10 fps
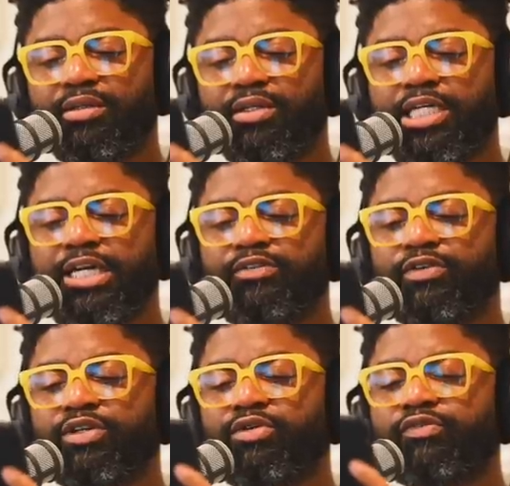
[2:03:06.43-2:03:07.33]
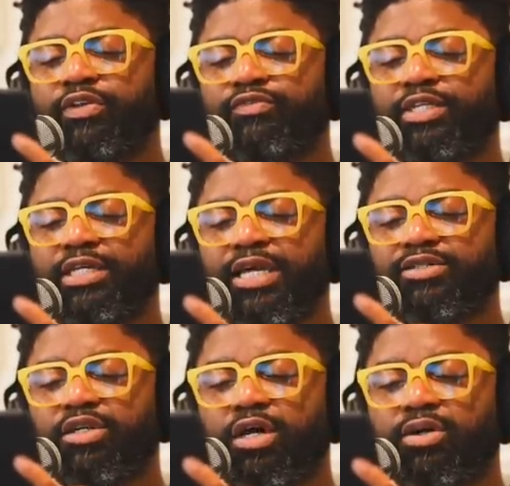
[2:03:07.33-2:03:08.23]
Kiva, you fifty. Let's
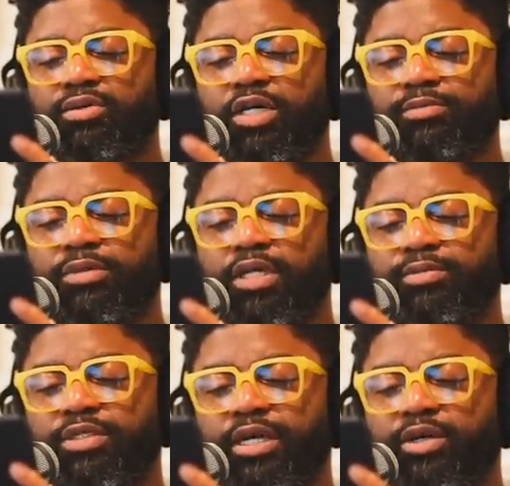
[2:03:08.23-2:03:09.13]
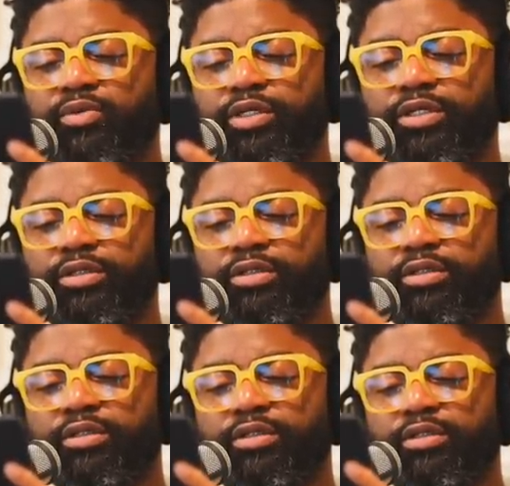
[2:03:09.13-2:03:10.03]
go. I'm, I'm down with it.
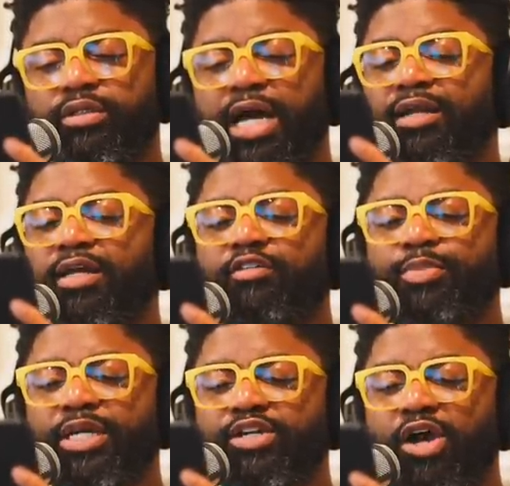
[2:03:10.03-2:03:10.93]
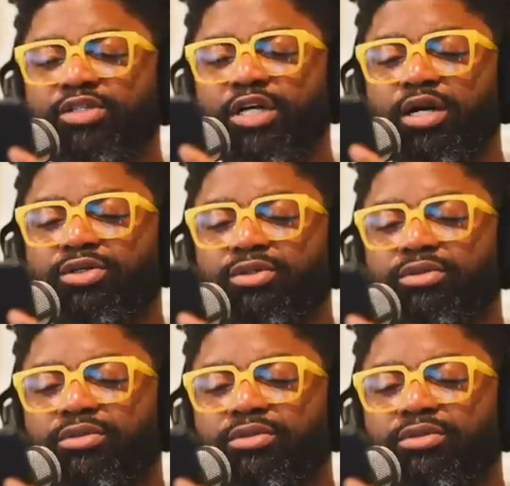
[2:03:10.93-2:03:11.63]
I love being y'all's uncle.